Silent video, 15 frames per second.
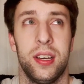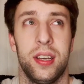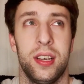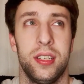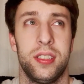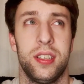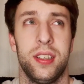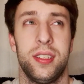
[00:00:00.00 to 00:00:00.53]

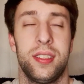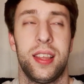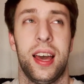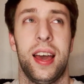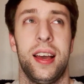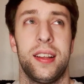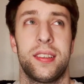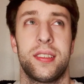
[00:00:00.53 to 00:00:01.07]
It's just
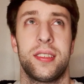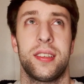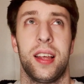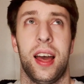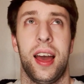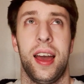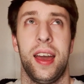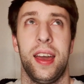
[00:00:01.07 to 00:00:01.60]
that
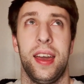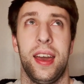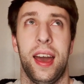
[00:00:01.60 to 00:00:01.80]
I